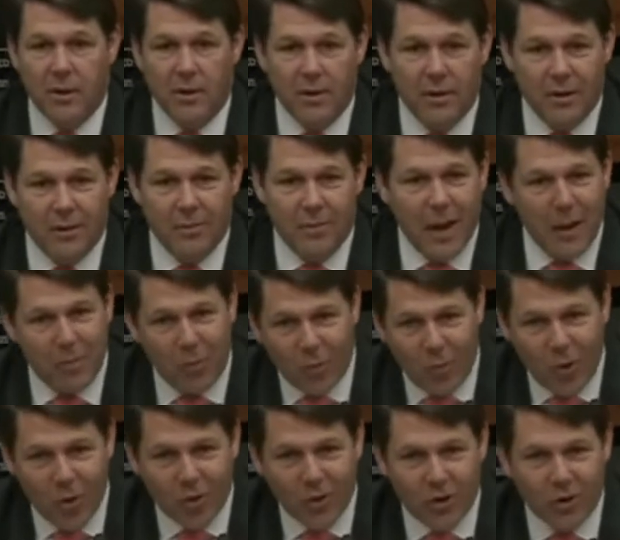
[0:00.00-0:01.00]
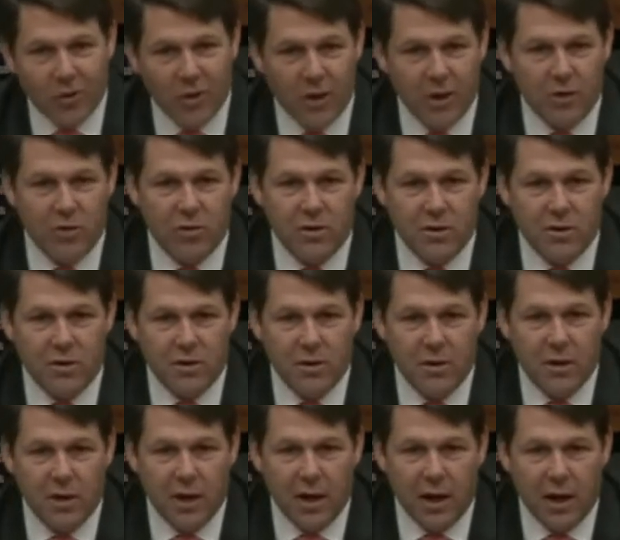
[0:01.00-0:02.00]
my parochial interest,
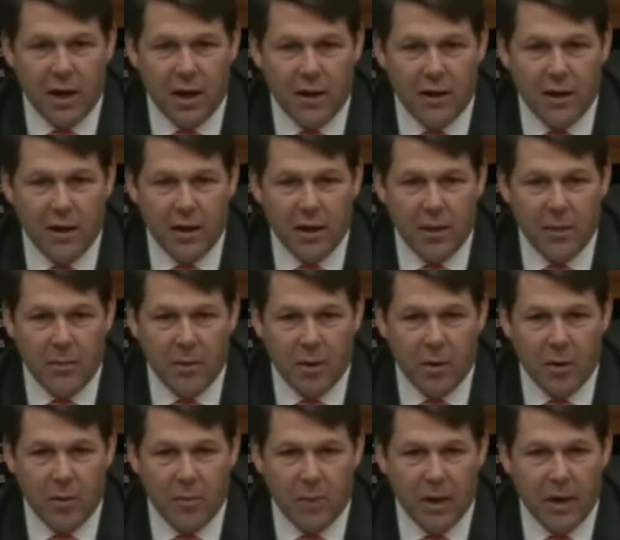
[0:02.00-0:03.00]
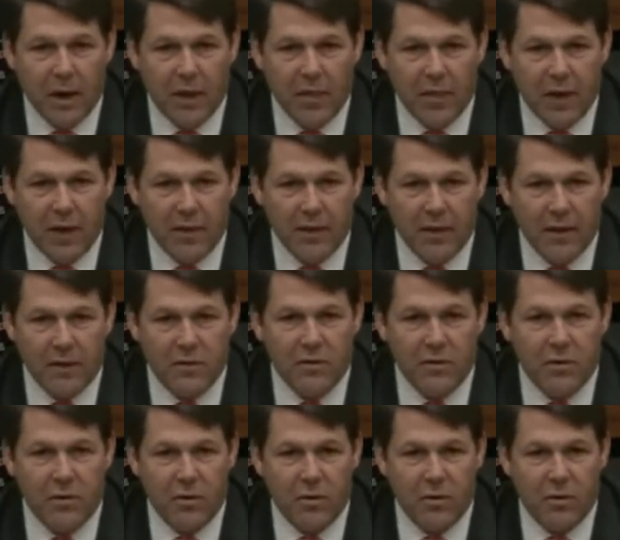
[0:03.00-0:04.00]
and but I think these
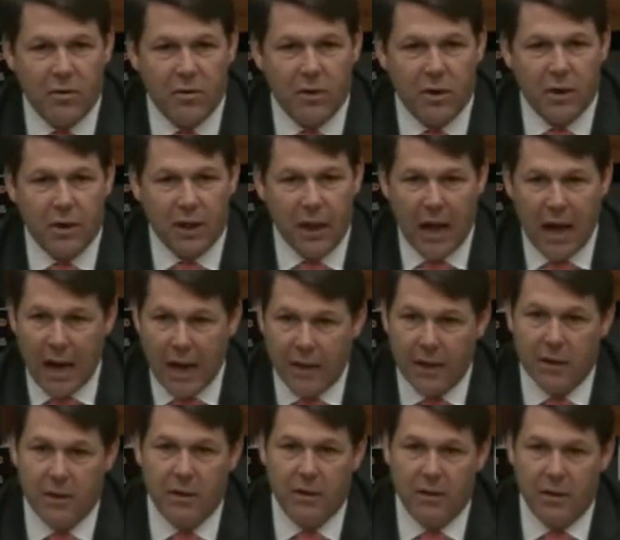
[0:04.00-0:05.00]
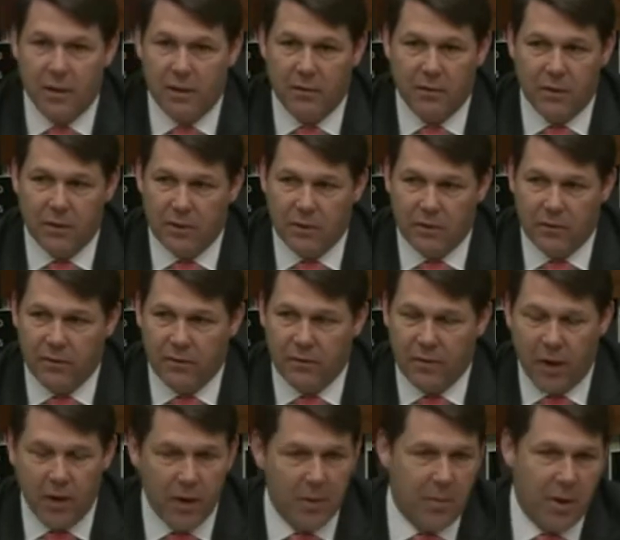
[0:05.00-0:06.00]
are aligned
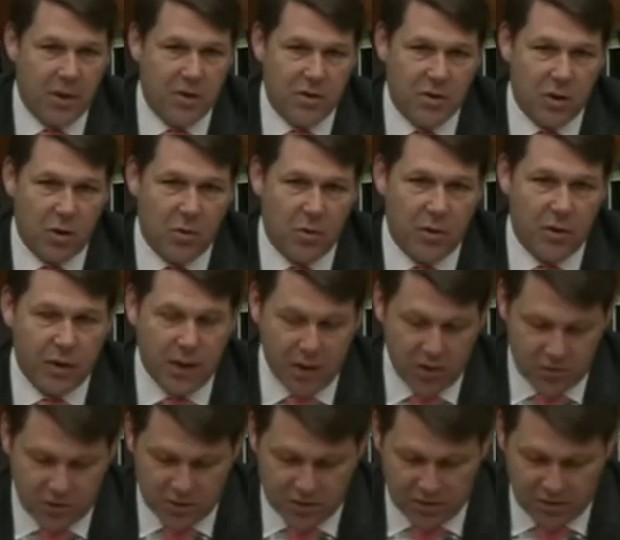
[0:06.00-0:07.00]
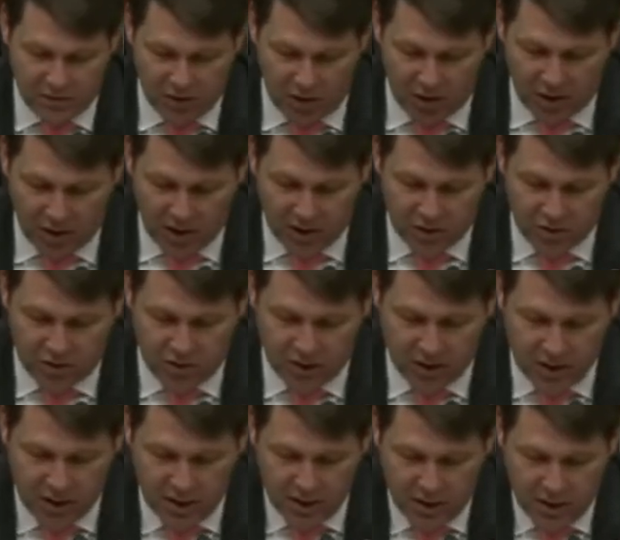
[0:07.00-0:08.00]
very much so with the interest of our
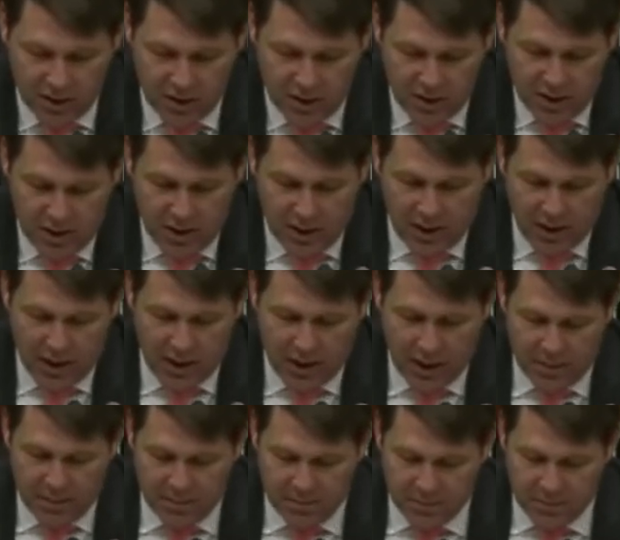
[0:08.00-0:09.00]
country, and